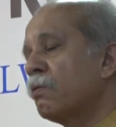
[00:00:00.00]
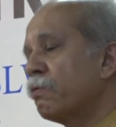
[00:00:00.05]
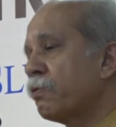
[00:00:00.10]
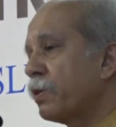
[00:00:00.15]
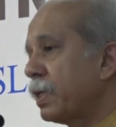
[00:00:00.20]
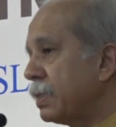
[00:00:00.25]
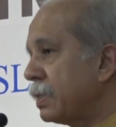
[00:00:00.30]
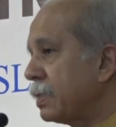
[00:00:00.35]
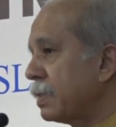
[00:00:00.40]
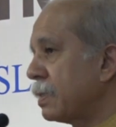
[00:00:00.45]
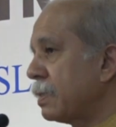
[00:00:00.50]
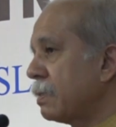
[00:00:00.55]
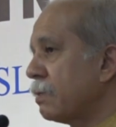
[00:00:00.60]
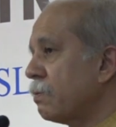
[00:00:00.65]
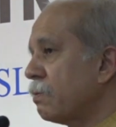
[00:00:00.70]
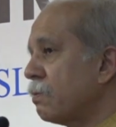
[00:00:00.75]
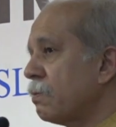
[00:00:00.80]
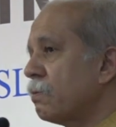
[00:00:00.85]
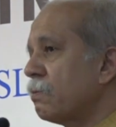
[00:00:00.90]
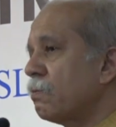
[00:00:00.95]

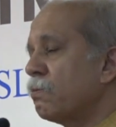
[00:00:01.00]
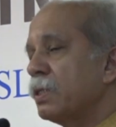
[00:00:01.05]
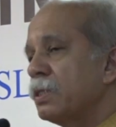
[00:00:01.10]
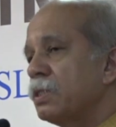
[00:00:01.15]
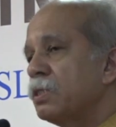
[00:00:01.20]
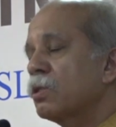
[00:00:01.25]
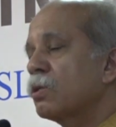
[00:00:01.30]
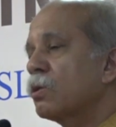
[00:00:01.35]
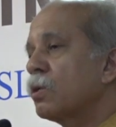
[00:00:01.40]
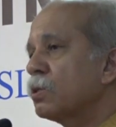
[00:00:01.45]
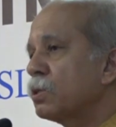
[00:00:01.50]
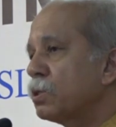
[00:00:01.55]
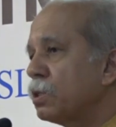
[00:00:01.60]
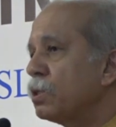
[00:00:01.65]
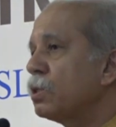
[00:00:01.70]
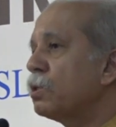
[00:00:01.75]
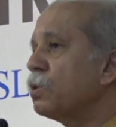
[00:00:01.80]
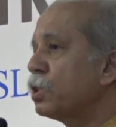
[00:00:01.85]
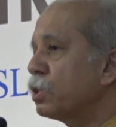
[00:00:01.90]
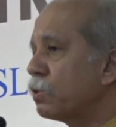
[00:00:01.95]
Friends, once the
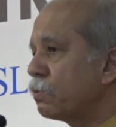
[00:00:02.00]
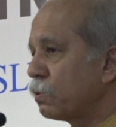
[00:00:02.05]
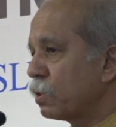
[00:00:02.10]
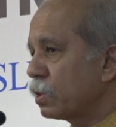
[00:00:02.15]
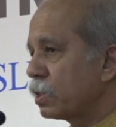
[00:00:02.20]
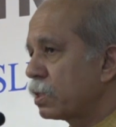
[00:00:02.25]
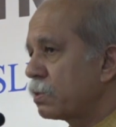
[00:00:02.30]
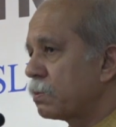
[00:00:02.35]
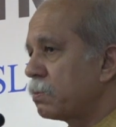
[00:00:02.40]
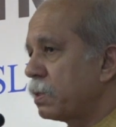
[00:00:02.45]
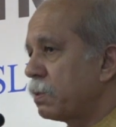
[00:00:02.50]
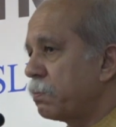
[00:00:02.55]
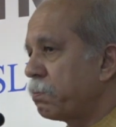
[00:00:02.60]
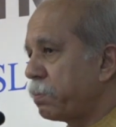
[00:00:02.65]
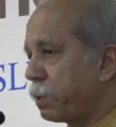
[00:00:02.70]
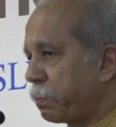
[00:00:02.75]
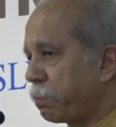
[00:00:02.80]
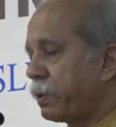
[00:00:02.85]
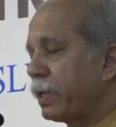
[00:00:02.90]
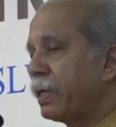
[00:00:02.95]
Constitution was
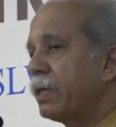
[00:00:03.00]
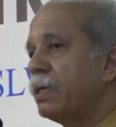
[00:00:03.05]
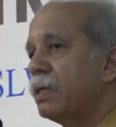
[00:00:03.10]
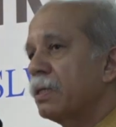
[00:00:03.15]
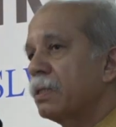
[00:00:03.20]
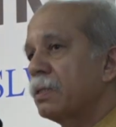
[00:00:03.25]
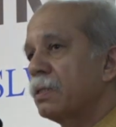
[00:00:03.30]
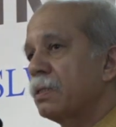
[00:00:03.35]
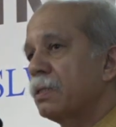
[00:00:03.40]
prepared,